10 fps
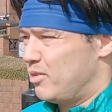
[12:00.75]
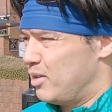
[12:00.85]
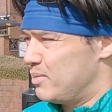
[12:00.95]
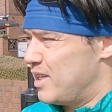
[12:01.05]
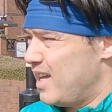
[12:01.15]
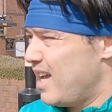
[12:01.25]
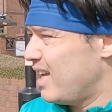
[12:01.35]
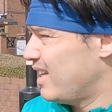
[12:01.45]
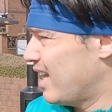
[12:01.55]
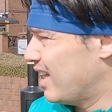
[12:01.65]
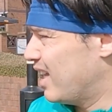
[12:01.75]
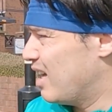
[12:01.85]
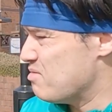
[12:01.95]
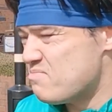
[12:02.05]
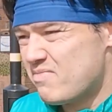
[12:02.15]
performed today.
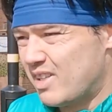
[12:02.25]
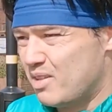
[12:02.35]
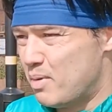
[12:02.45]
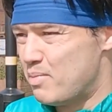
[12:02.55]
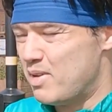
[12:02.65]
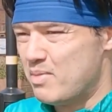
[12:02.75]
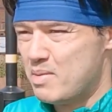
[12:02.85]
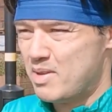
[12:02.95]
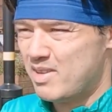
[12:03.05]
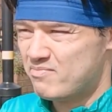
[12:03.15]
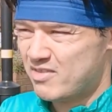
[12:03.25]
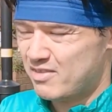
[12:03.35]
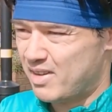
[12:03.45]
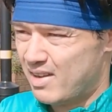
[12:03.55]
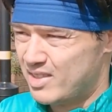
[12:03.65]
You know, maybe
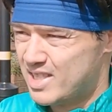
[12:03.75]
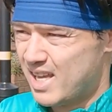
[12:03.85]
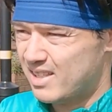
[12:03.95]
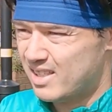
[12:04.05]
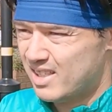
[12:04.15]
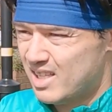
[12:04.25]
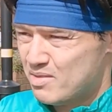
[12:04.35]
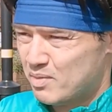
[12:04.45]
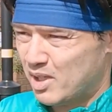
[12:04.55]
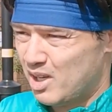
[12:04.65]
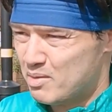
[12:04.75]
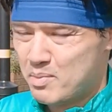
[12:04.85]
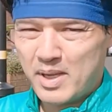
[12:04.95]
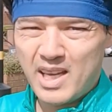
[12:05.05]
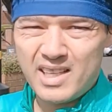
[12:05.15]
5 or 10 per
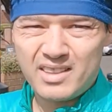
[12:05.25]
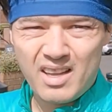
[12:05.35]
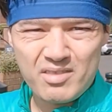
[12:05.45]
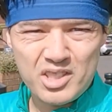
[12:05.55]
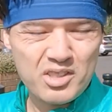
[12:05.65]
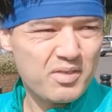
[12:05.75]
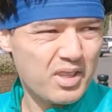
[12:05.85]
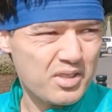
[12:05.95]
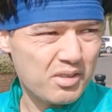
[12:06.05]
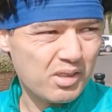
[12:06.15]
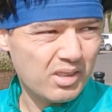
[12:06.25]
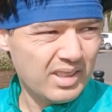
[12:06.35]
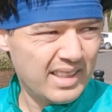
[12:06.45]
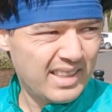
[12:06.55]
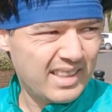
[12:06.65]
kilometre behind on average for the
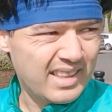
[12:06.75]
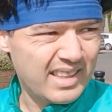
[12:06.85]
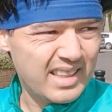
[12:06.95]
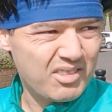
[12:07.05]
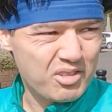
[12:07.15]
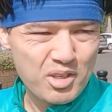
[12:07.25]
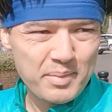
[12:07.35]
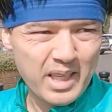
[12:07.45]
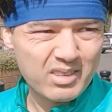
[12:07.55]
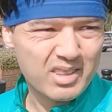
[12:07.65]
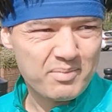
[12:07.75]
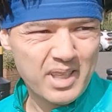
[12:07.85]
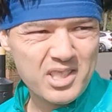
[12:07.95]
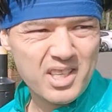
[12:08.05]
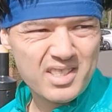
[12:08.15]
total. Coming out at
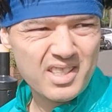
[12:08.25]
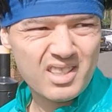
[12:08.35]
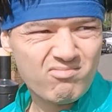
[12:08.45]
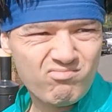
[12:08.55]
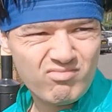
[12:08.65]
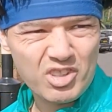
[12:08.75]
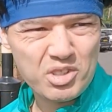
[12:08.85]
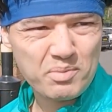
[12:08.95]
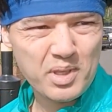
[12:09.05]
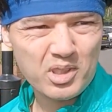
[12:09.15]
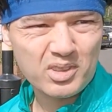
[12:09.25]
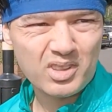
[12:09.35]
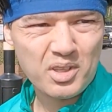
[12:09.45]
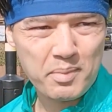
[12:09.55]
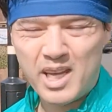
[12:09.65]
Manchester, should be
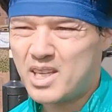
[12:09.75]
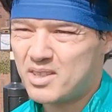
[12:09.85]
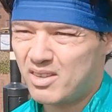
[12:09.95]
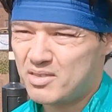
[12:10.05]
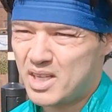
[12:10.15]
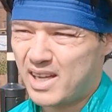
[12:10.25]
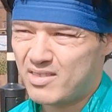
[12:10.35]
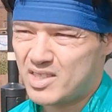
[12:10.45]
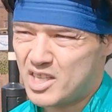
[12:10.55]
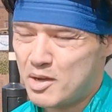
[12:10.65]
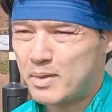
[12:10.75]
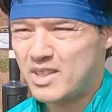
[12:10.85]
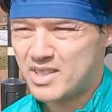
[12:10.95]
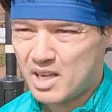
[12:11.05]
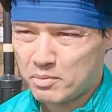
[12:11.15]
on the pace. Obviously, I haven't taped.
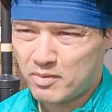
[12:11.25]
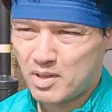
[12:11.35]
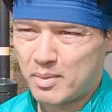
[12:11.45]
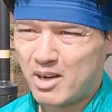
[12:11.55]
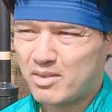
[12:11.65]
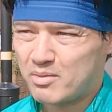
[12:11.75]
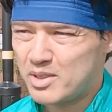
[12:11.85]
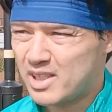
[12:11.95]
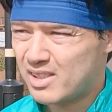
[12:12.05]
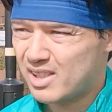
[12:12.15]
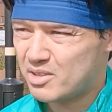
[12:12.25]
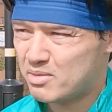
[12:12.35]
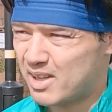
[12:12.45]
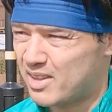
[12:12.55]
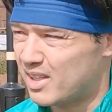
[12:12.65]
I didn't tape for the marathon we did
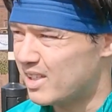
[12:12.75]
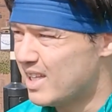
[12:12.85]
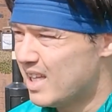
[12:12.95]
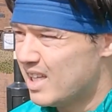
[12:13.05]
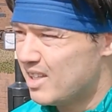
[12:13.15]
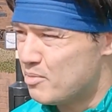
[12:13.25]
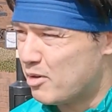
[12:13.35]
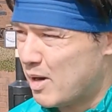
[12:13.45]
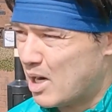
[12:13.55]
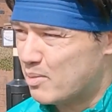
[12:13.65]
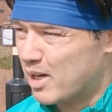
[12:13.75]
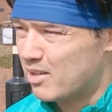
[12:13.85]
last week. I think Buwaka